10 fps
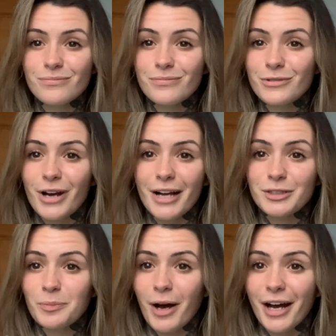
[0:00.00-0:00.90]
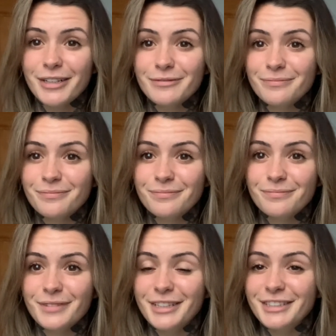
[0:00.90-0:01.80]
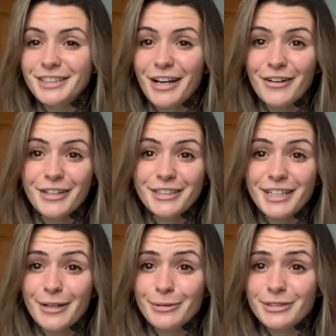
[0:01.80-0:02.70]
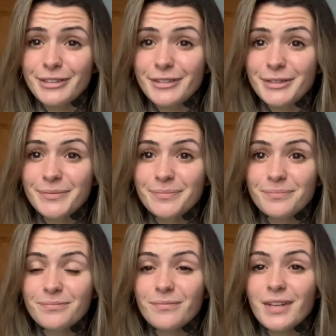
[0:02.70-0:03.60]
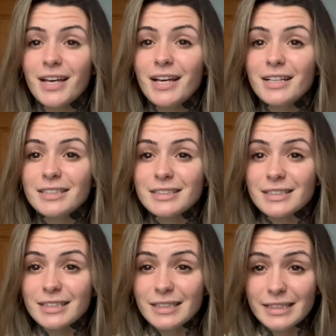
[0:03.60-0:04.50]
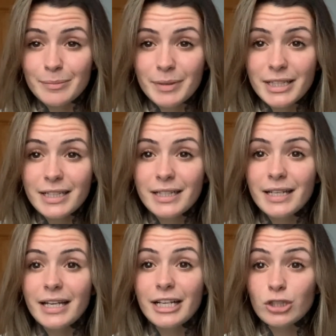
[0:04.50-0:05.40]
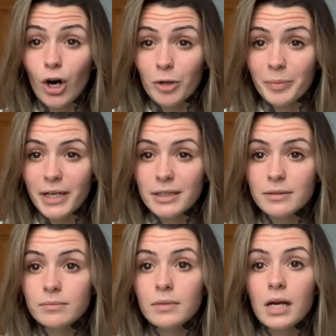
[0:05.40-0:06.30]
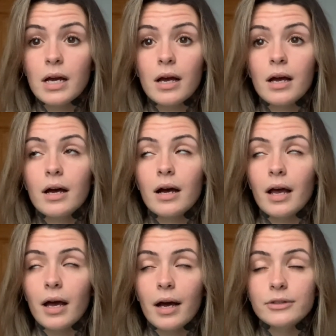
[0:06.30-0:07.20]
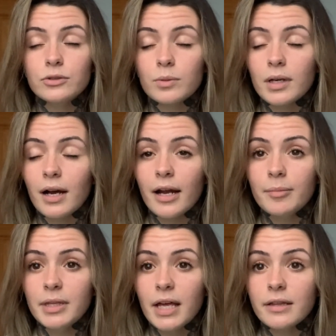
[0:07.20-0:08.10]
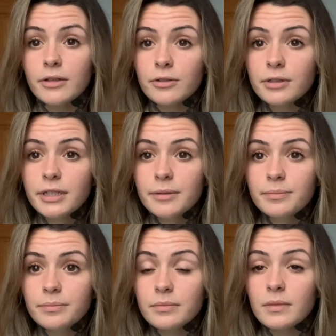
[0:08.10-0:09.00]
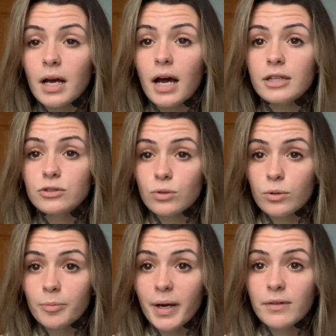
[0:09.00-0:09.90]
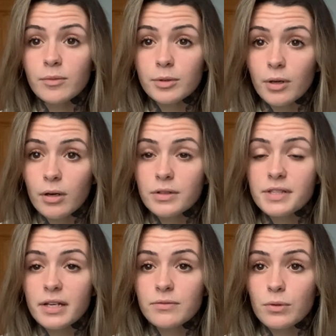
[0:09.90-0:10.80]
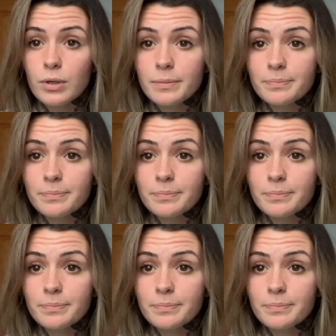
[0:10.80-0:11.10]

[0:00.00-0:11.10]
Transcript: crack spot in this area that I was living, sleeping in a dog bed. I swear to God, I mean that literally. I stole the bed from the dog on the 2nd floor.